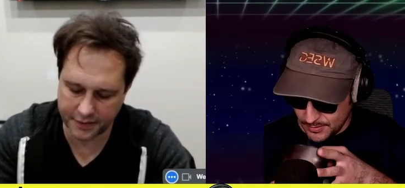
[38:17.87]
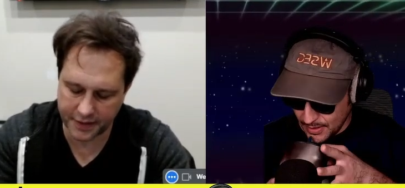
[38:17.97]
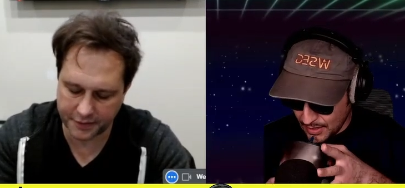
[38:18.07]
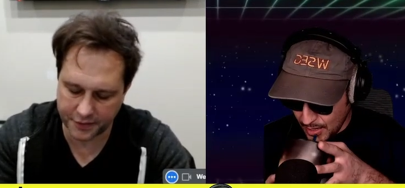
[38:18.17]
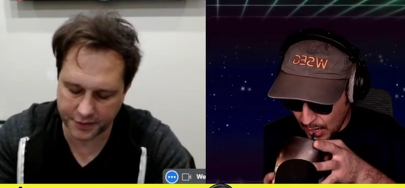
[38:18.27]

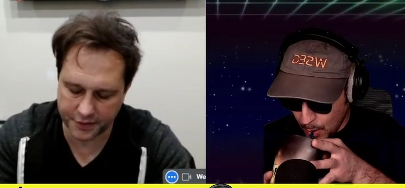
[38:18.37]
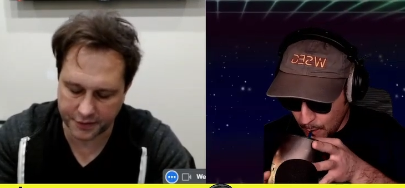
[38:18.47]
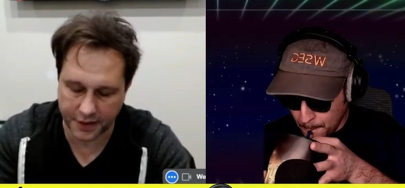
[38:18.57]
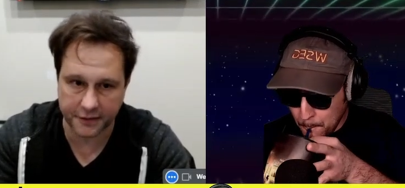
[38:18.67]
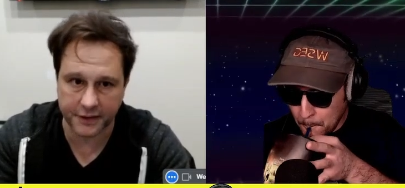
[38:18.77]
Speaker 1: it's all
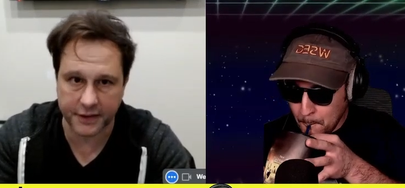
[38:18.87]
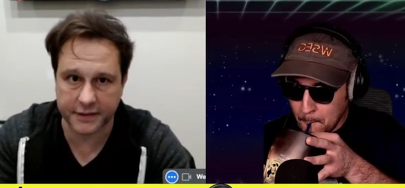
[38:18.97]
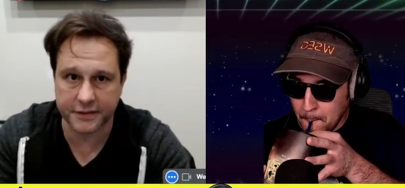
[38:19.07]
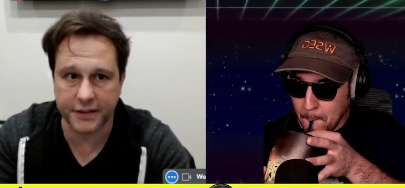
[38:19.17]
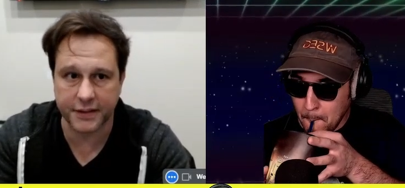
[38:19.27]
disgusting,
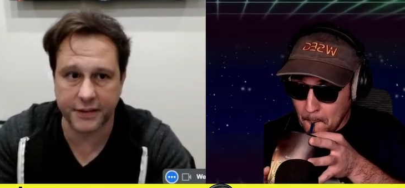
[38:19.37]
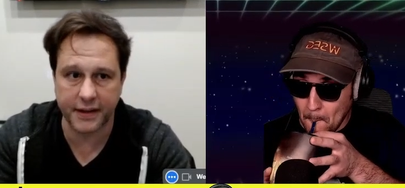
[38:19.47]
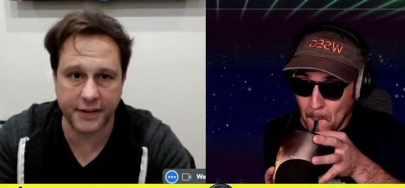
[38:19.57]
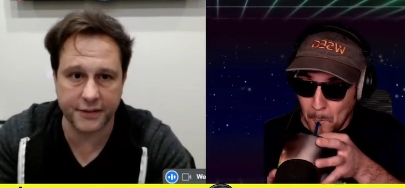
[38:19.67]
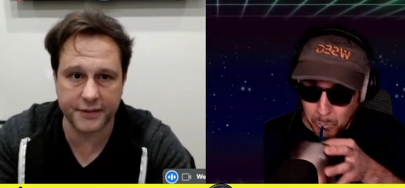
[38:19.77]
so mm. I
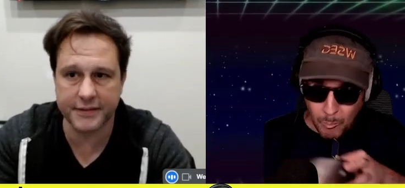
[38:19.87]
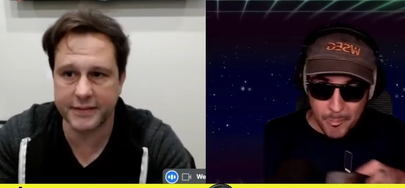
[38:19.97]
don't